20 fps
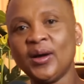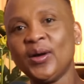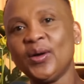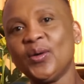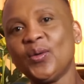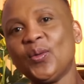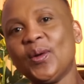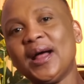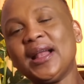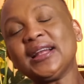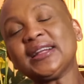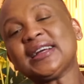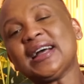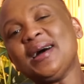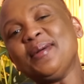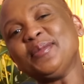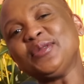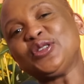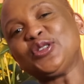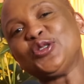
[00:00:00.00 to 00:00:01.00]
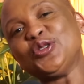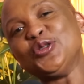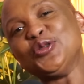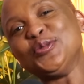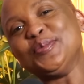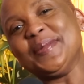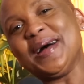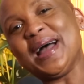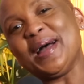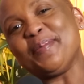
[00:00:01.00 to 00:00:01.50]
Welcome to
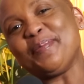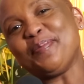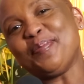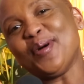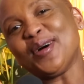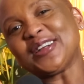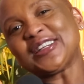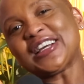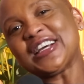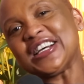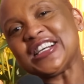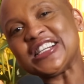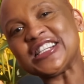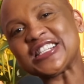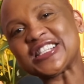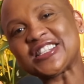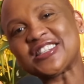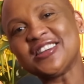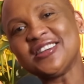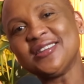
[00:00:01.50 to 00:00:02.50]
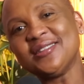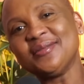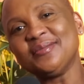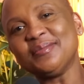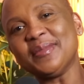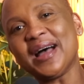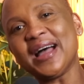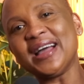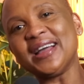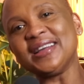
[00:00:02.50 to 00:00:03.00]
my podcast,
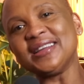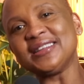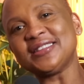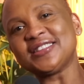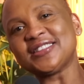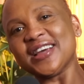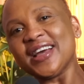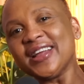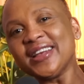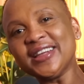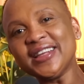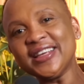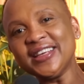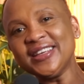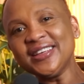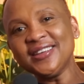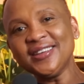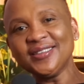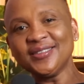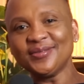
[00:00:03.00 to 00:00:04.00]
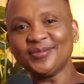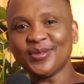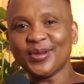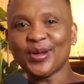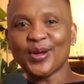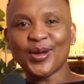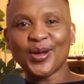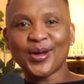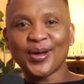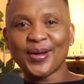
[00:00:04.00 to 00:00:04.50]
My Journey
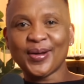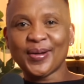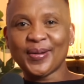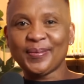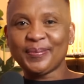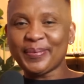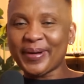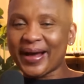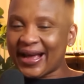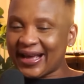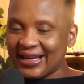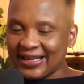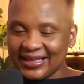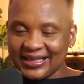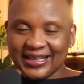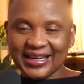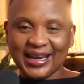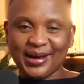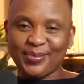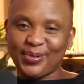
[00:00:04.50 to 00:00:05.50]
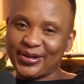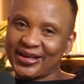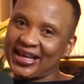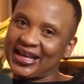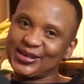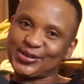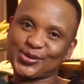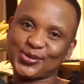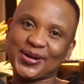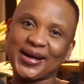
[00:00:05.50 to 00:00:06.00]
by Lebo
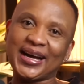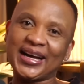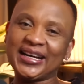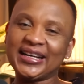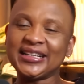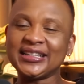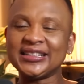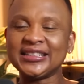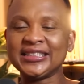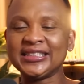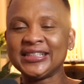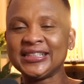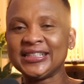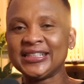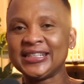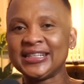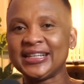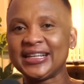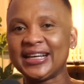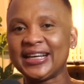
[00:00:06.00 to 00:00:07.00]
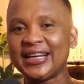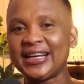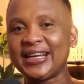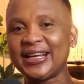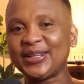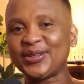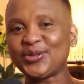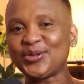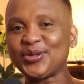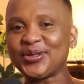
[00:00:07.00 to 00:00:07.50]
Keswa.
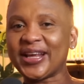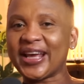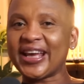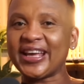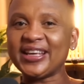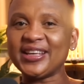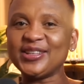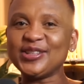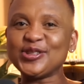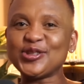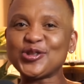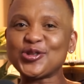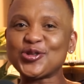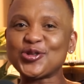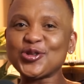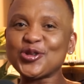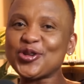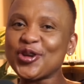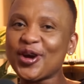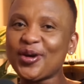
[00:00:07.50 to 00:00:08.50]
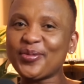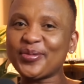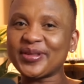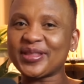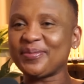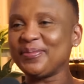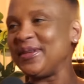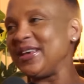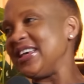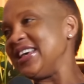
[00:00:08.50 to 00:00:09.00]
Today in studio
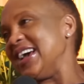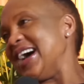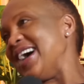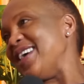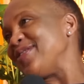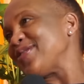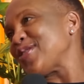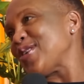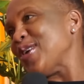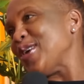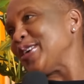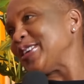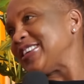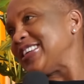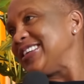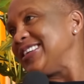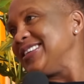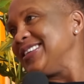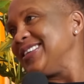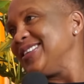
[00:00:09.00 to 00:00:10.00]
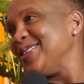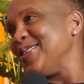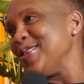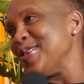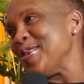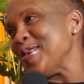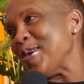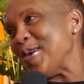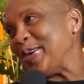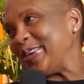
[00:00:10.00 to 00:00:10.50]
with me, I've got
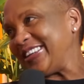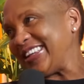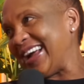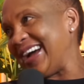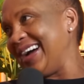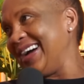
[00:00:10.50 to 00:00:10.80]
Nota